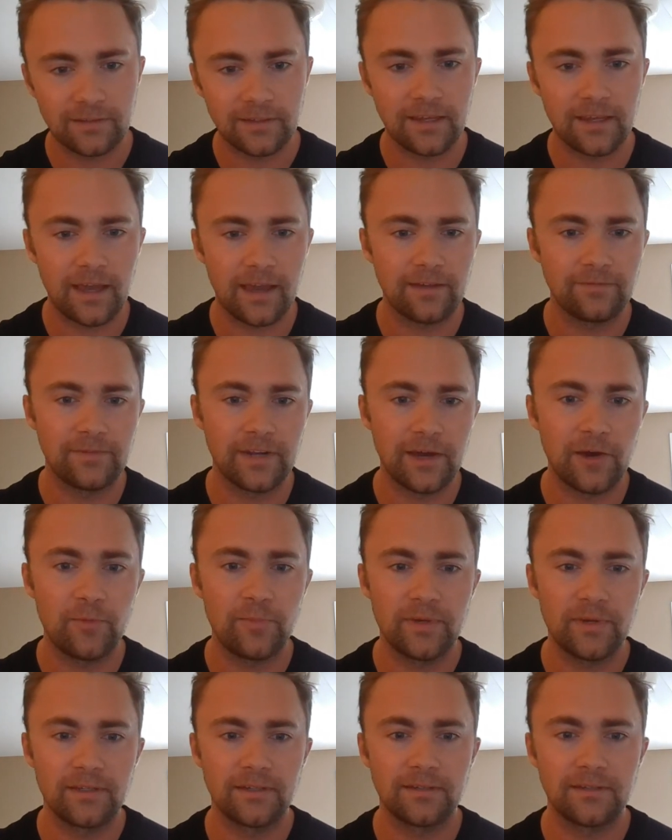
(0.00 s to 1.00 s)
I've now
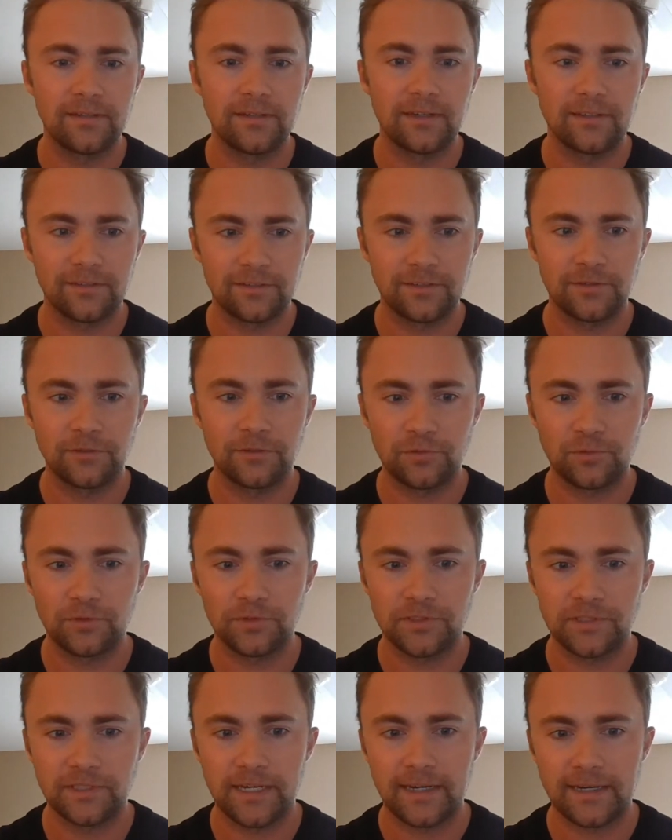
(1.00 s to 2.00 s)
been at
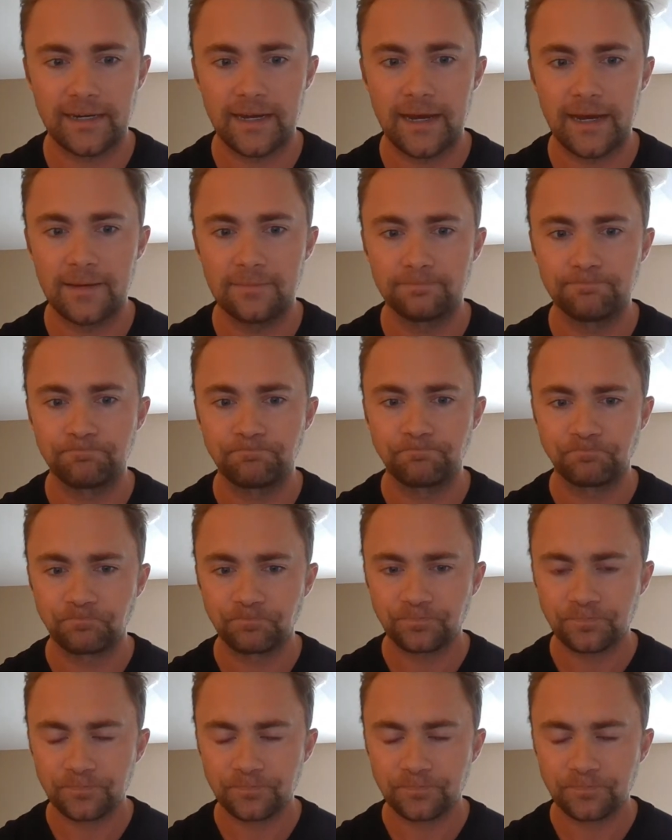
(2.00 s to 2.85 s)
Salesforce.com,